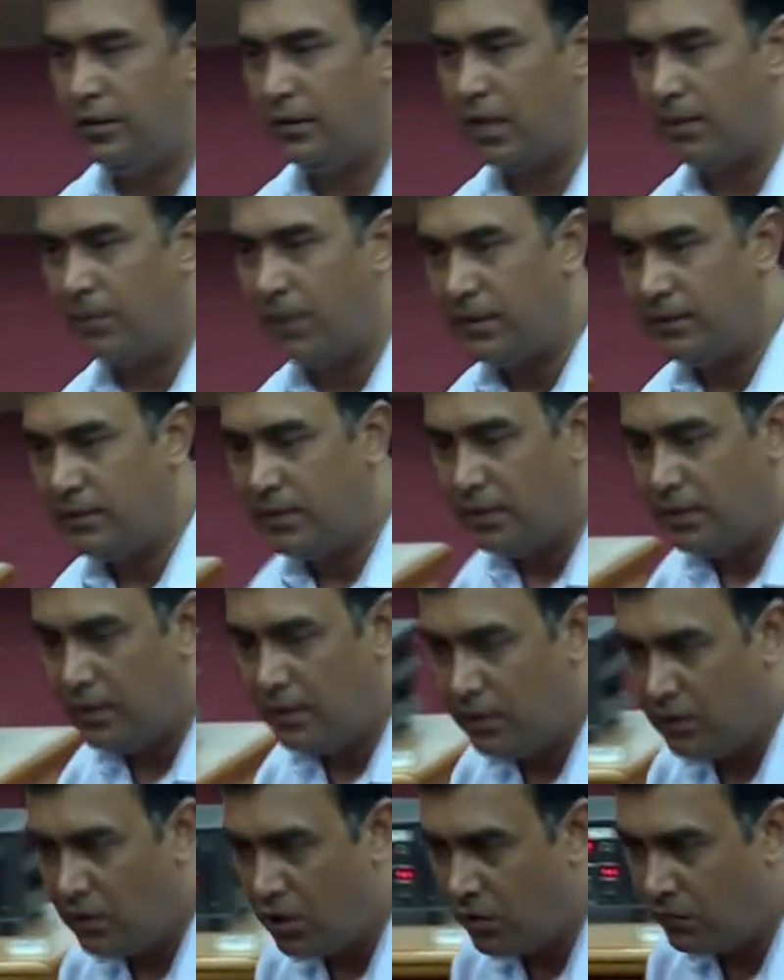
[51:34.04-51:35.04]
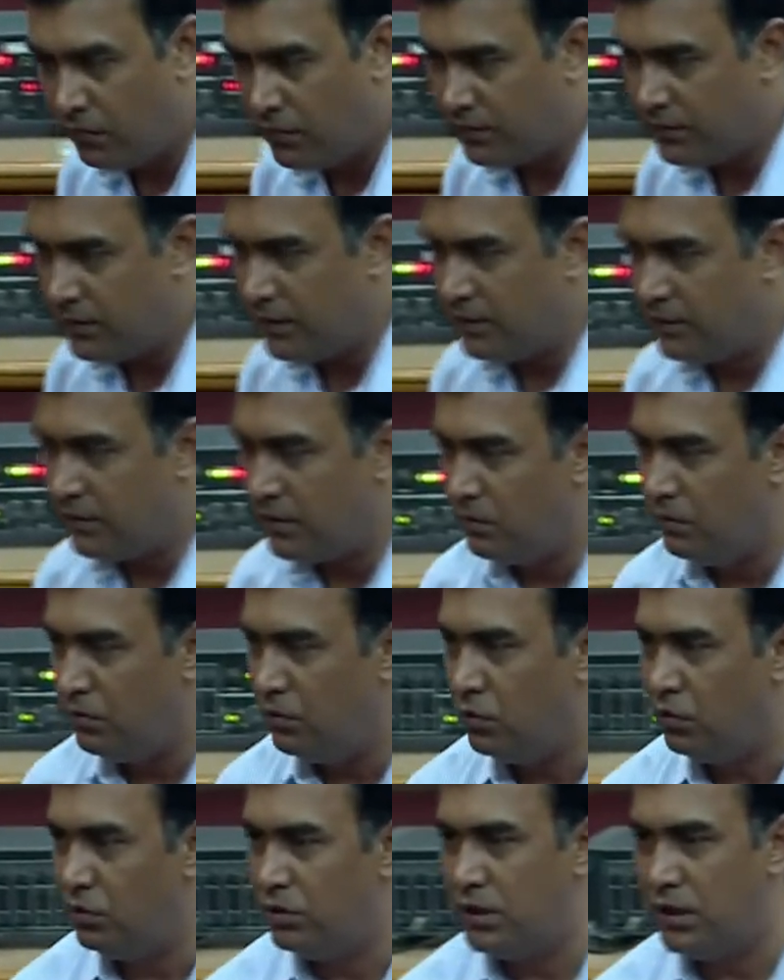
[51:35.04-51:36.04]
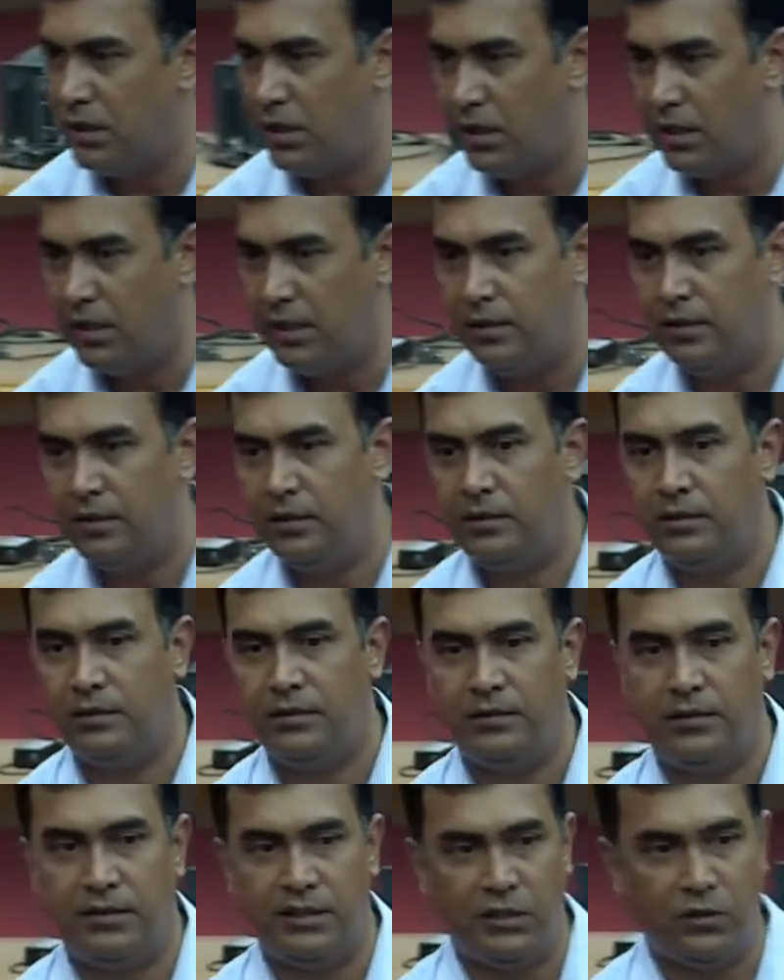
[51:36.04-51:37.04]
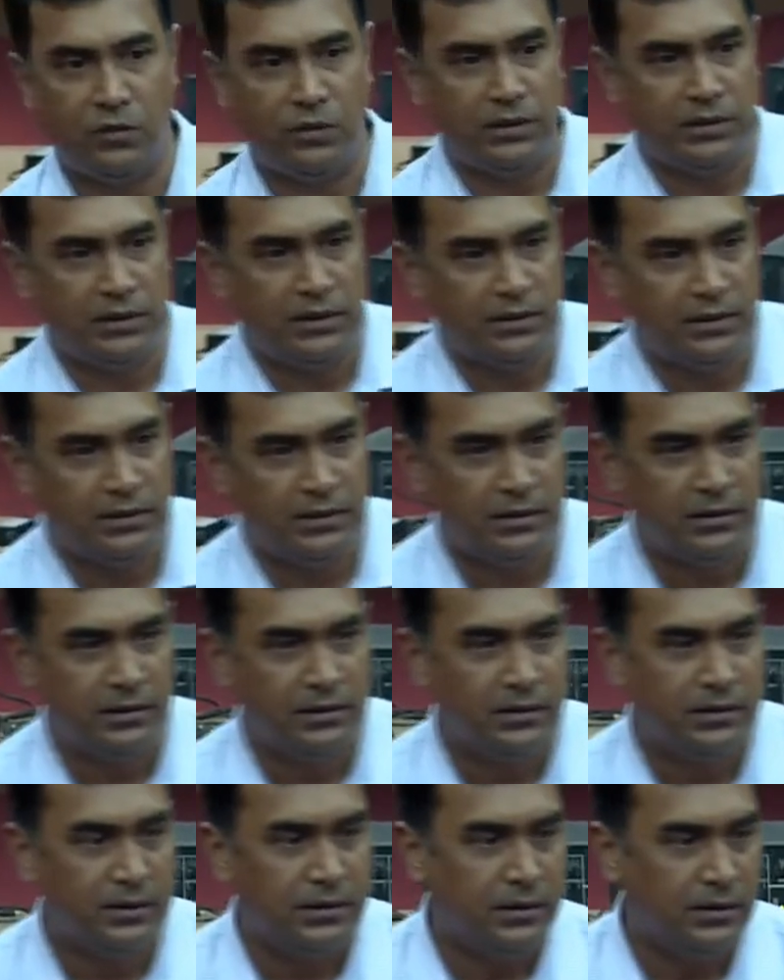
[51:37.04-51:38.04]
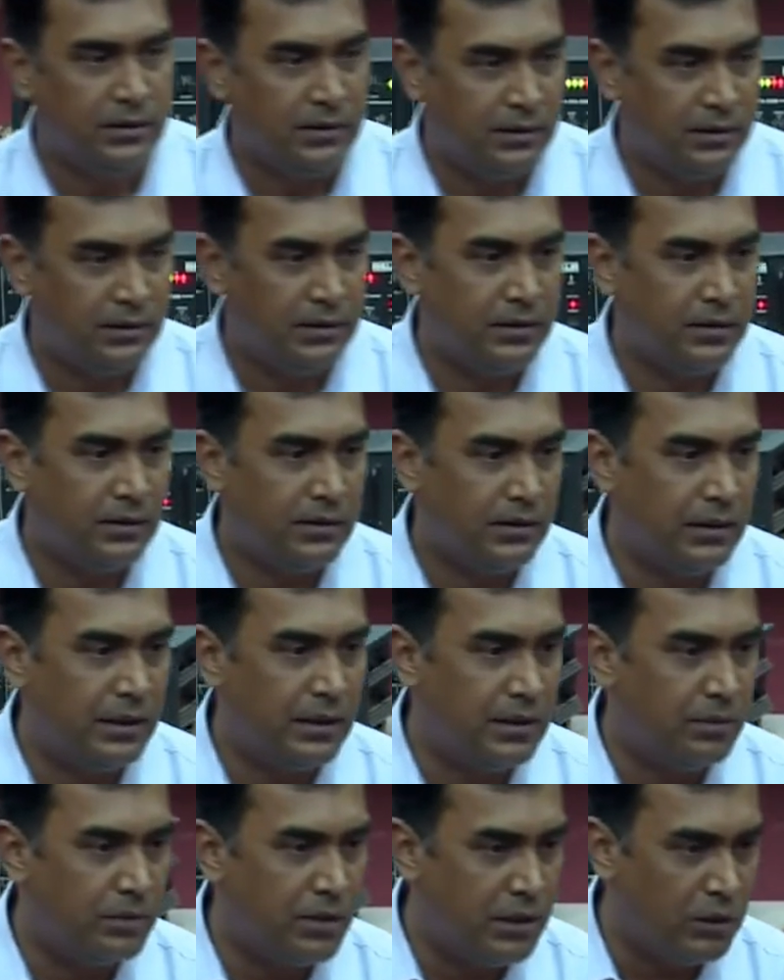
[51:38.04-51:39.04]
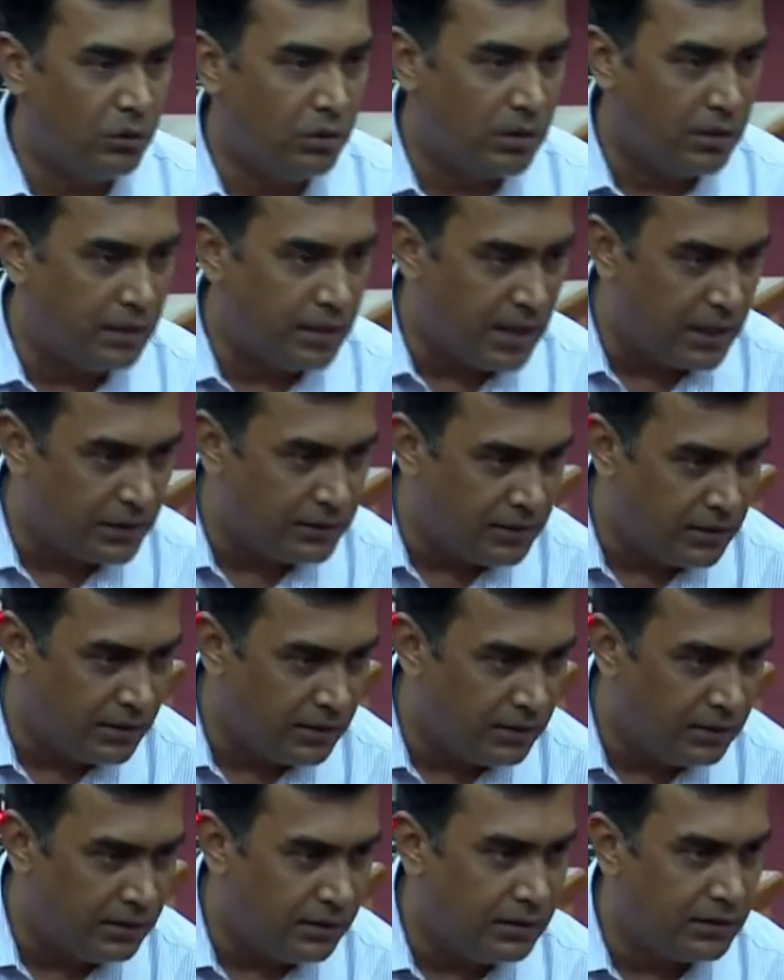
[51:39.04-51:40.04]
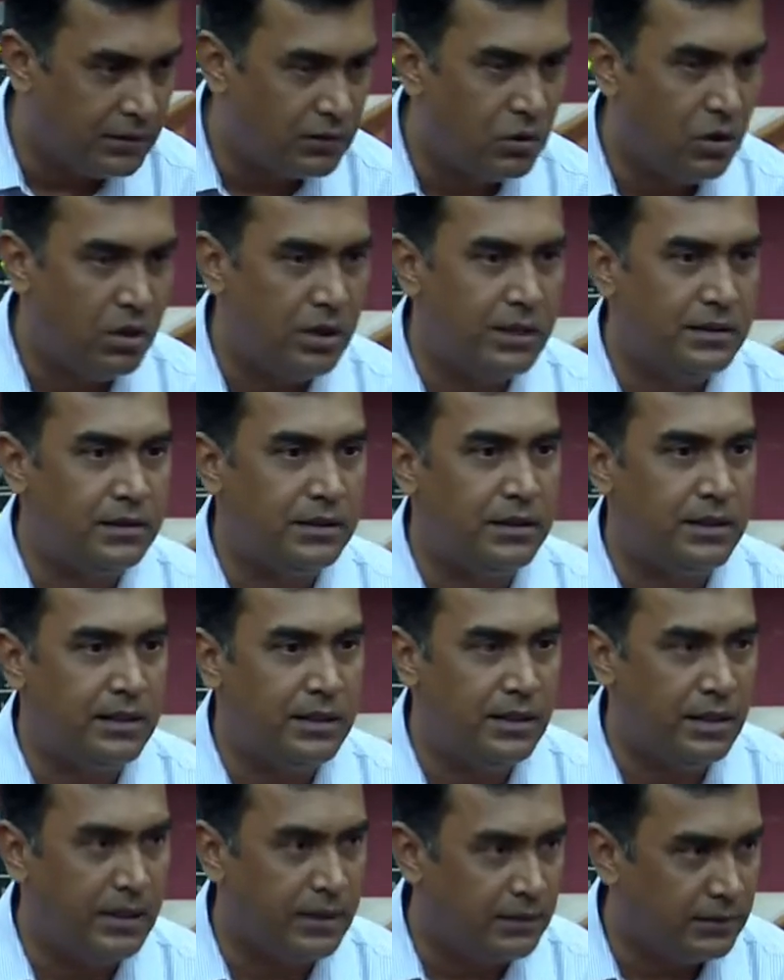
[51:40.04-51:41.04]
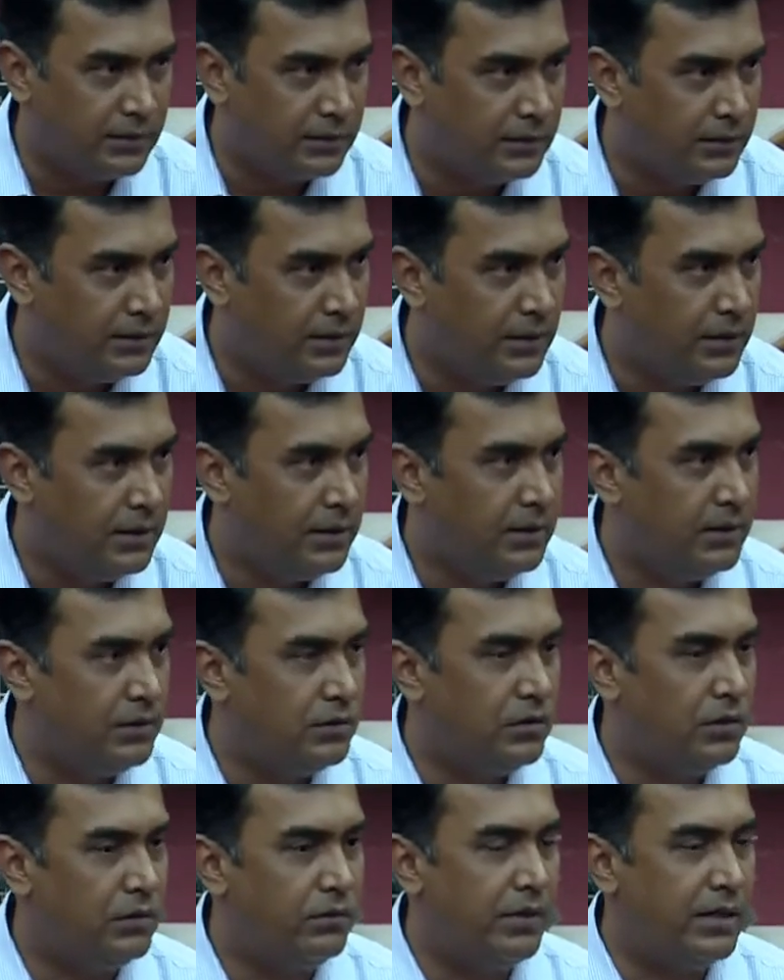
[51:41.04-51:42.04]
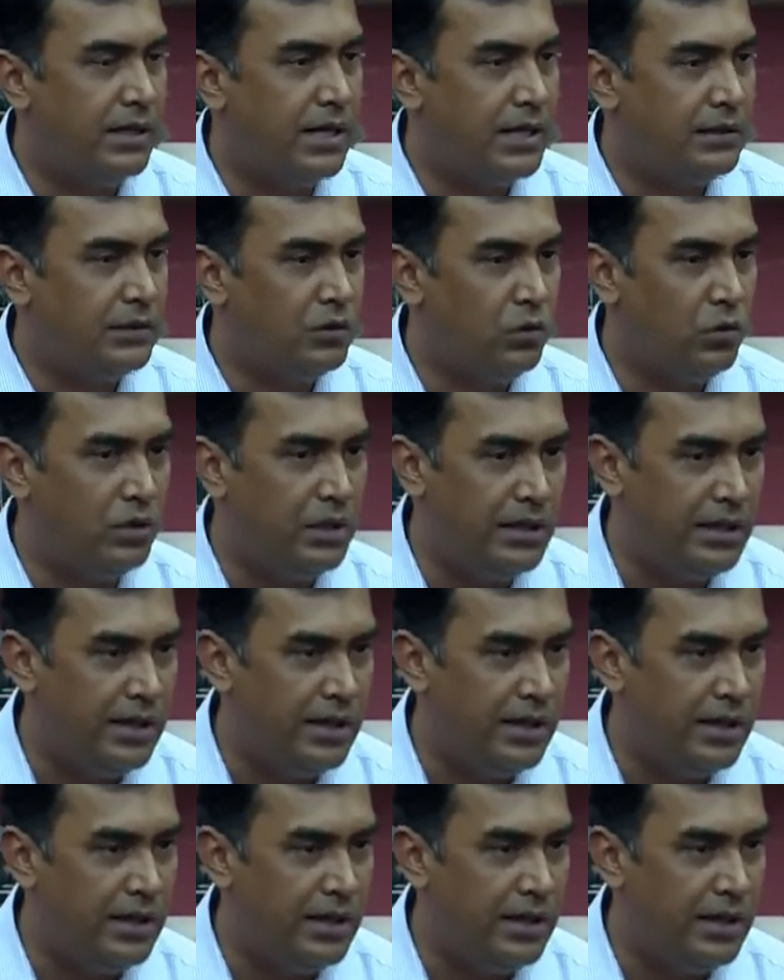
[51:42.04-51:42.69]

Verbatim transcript: capacity of a system to generate sequences in a particular reaction is called as read length. So, if I ask you read